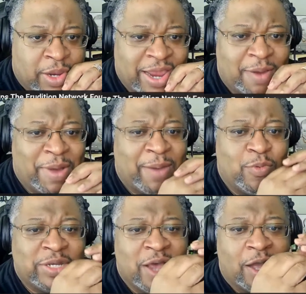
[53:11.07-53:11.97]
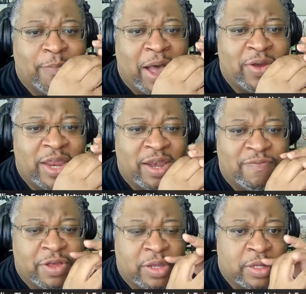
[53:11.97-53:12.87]
In the Bible, we talk about
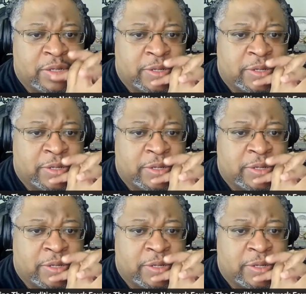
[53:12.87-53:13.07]
Nineveh.